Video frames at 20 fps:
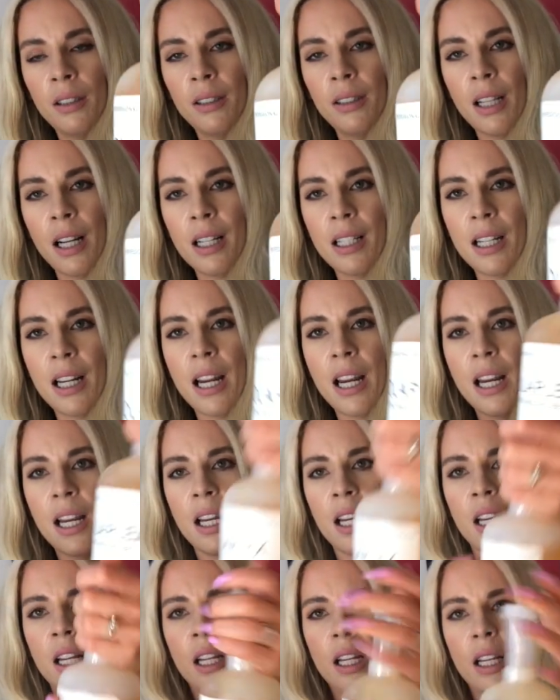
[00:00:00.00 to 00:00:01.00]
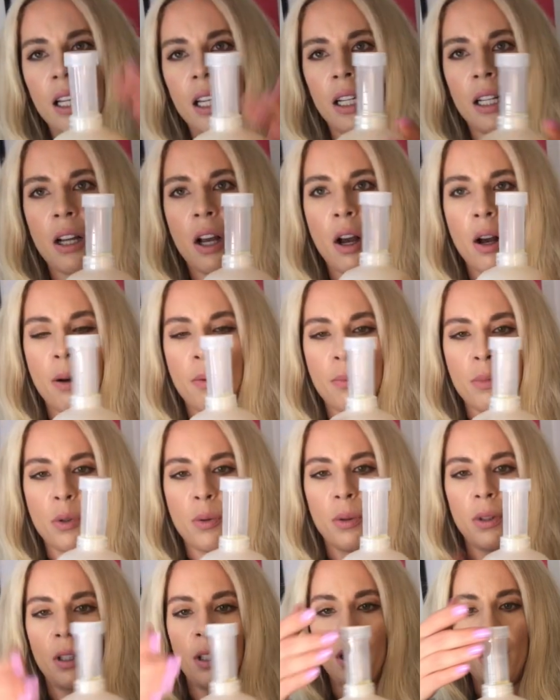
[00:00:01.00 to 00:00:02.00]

daddy. It comes with